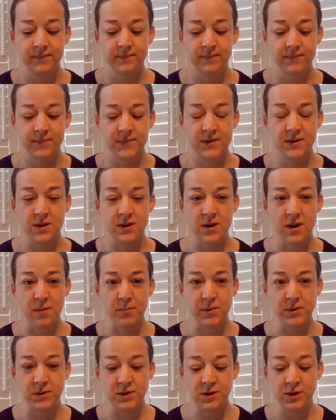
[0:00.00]
So
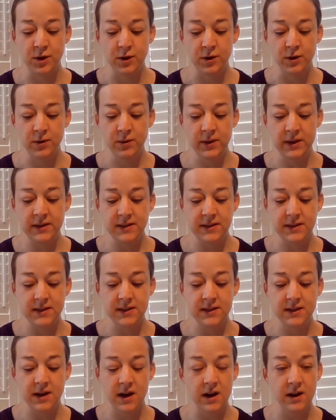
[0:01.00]
number 2, here's the
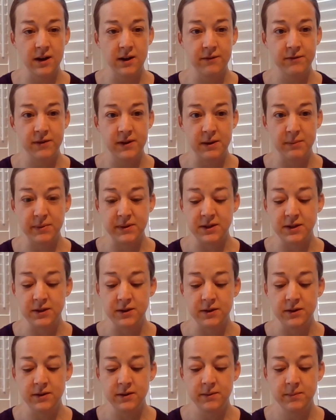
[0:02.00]
start note for number
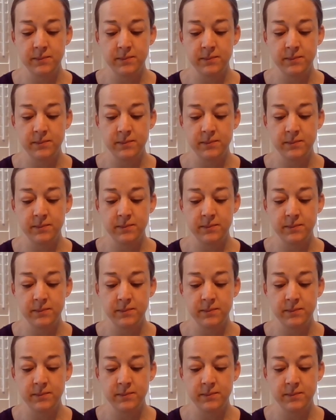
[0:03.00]
2.